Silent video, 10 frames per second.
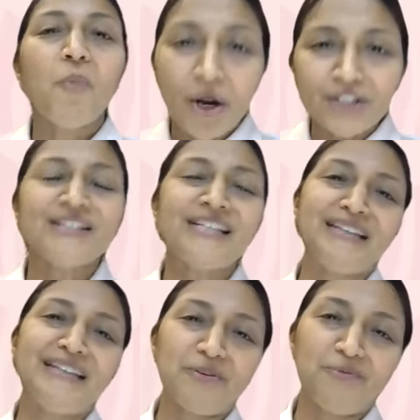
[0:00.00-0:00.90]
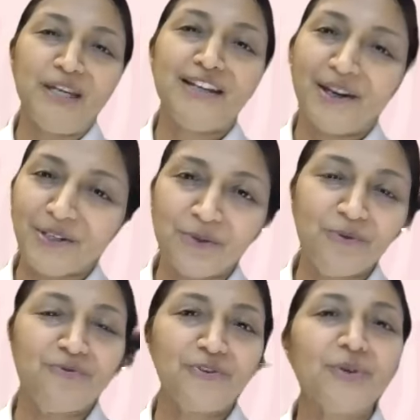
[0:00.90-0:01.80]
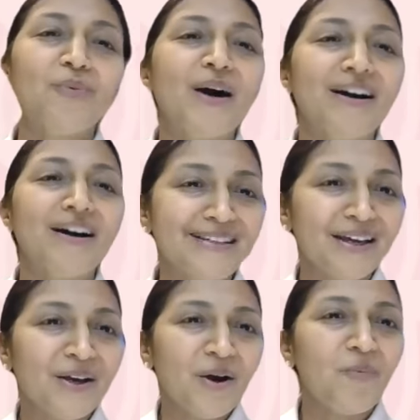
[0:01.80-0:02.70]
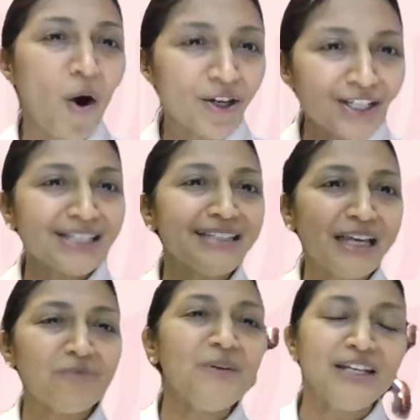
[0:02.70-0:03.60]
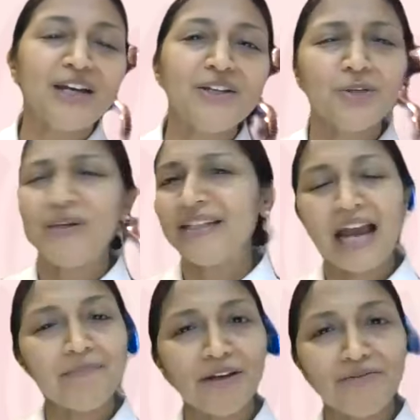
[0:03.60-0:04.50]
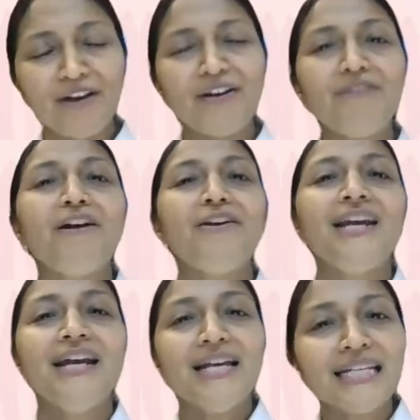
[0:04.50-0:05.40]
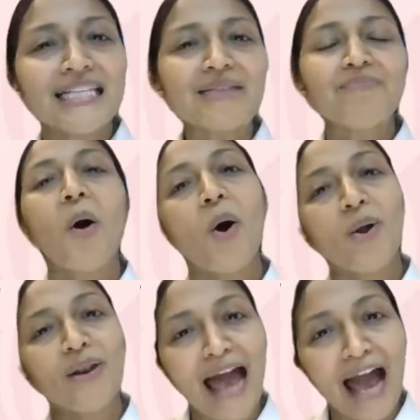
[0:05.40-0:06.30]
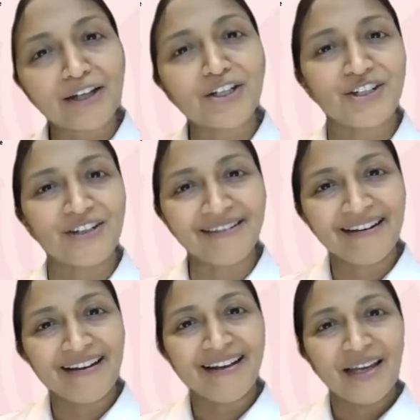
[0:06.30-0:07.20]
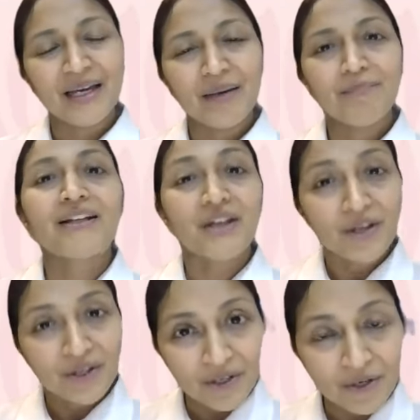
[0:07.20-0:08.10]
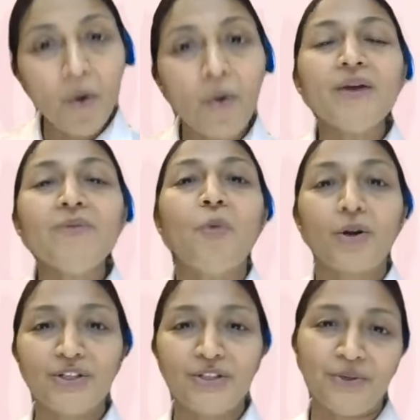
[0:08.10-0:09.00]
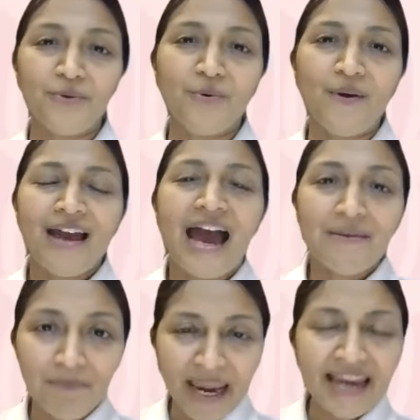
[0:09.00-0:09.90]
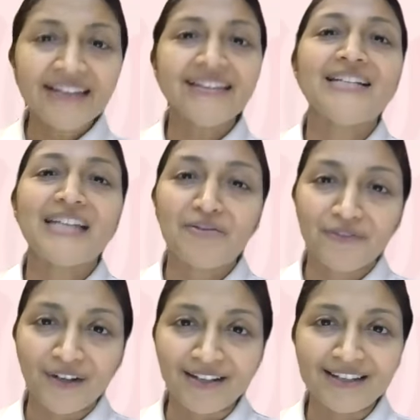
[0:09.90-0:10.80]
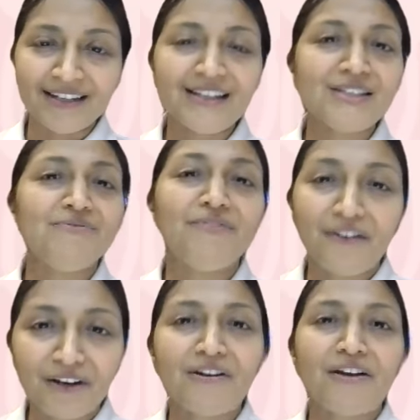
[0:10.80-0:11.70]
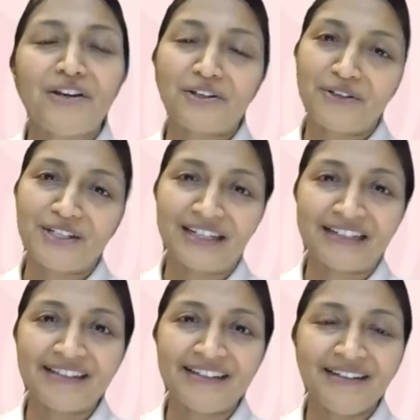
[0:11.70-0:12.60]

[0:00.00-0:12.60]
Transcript: what is it that we can do for the world? What is it that we can do? It can be a very, very small action, but knowing what to do and making that effort is very, very critical.